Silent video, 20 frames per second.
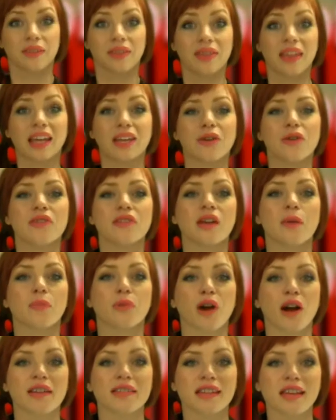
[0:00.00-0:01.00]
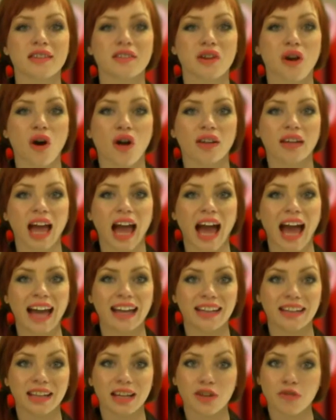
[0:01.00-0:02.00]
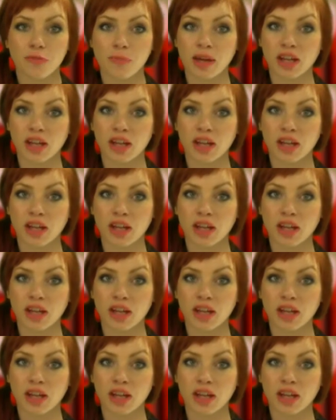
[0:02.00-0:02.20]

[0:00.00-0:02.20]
They use a process called additive